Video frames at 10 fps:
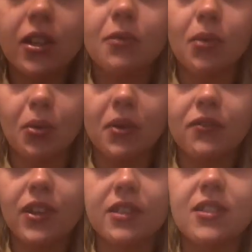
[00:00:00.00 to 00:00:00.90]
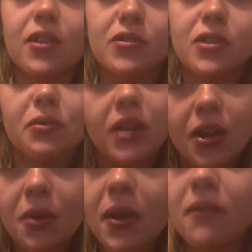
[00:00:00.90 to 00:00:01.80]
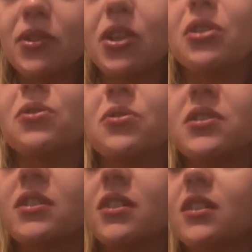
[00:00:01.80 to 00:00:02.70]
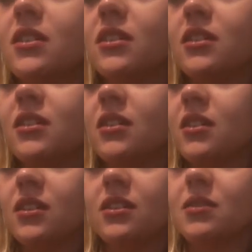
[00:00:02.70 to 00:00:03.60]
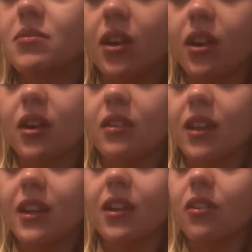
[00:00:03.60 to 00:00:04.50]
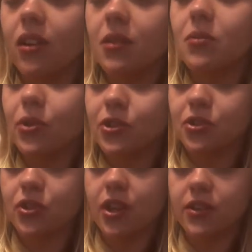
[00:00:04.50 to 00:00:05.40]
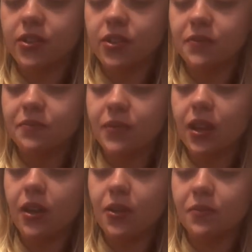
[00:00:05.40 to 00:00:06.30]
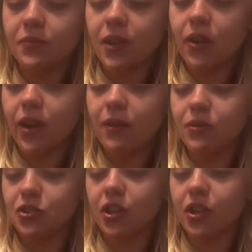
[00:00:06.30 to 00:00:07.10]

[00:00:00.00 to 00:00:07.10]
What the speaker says: broke my face out, so now I'm having to use some a lot of moisturizer. Okay, I'm gonna try